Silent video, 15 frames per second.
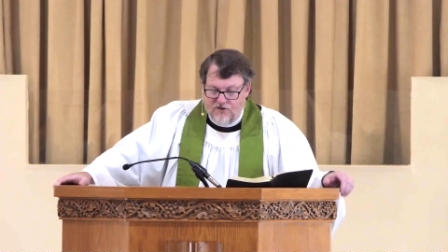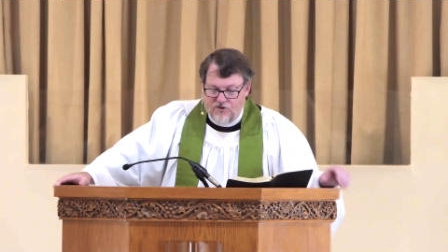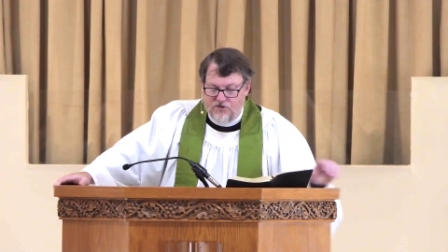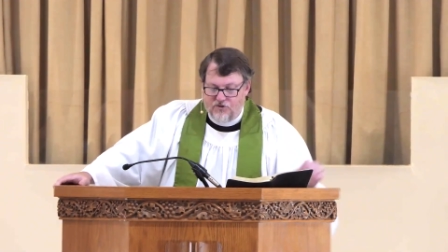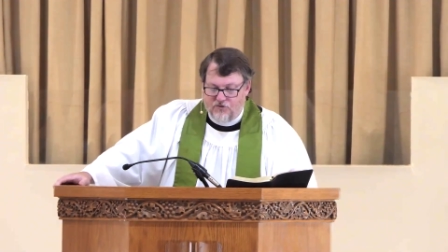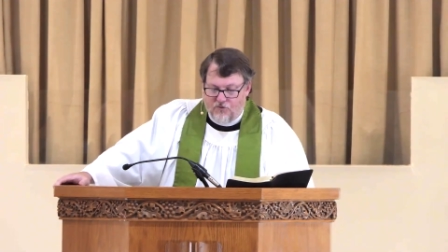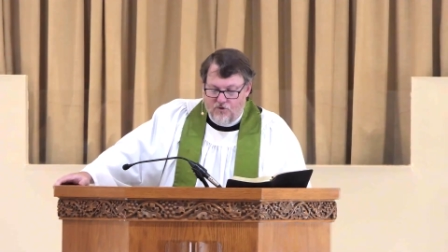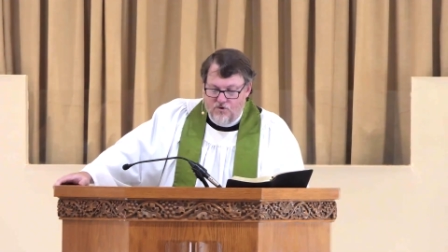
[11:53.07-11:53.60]

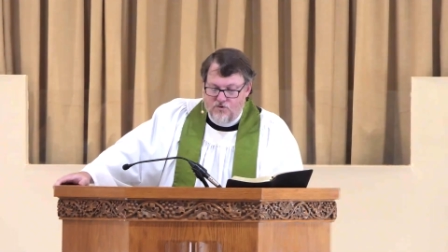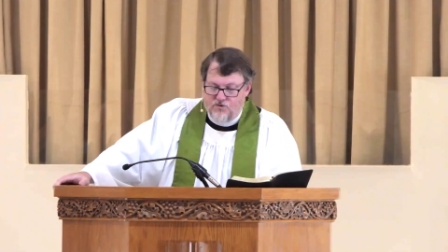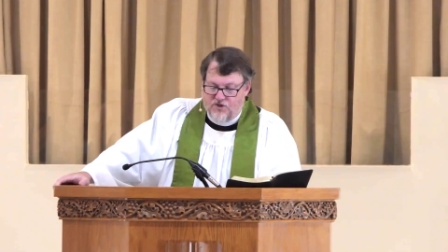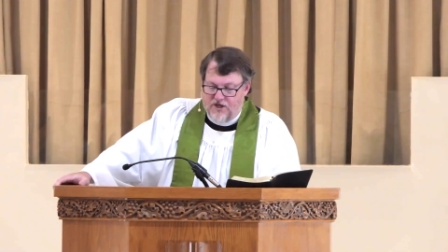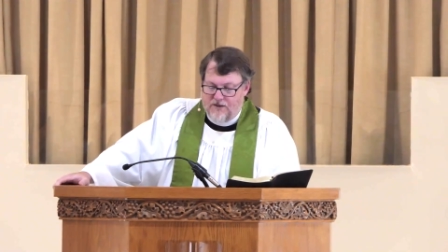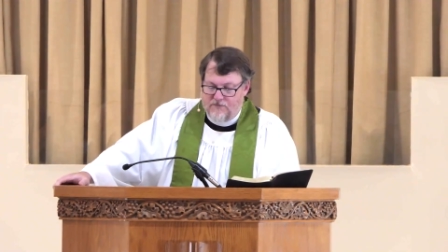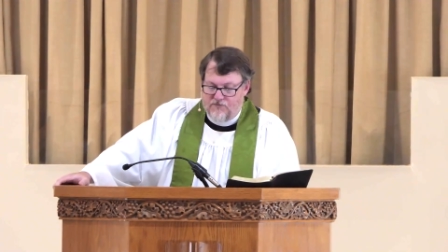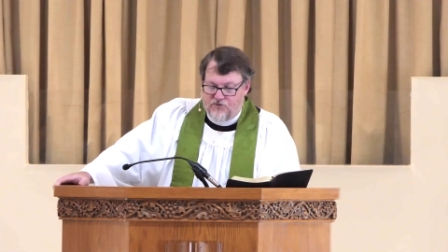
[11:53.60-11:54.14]
threw
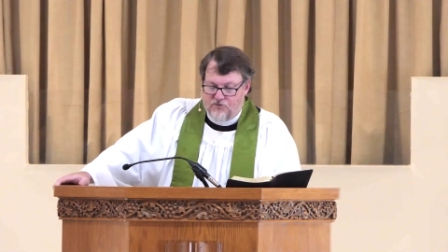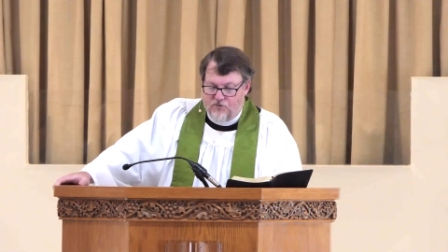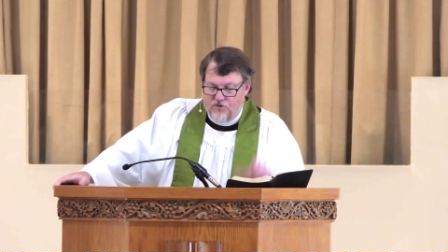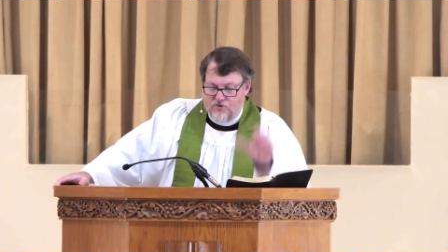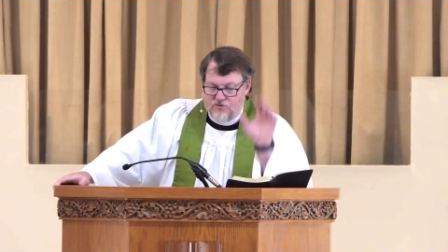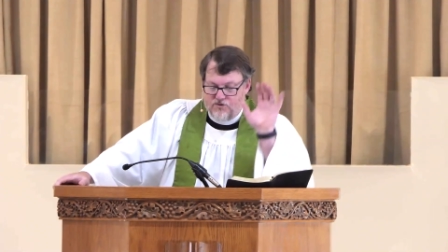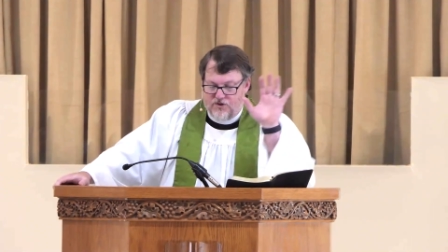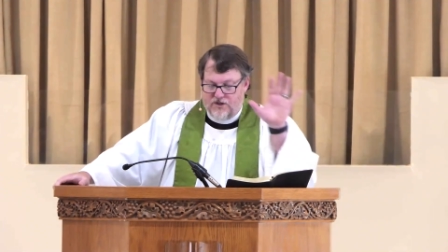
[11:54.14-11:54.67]
them, threw
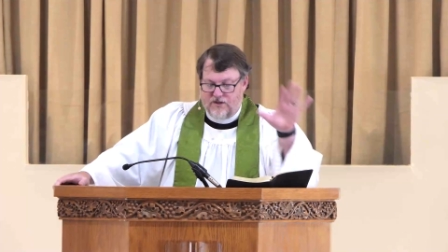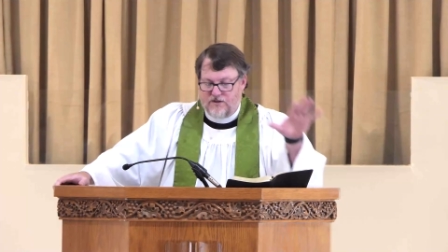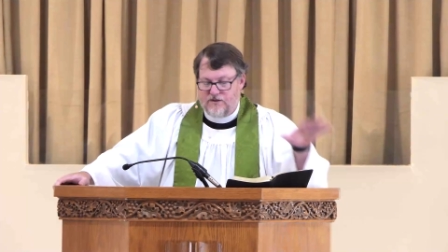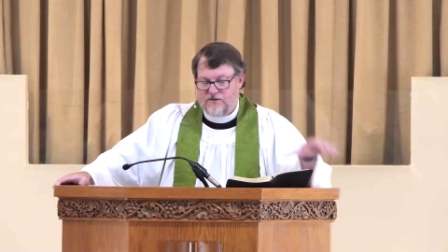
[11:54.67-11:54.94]
the,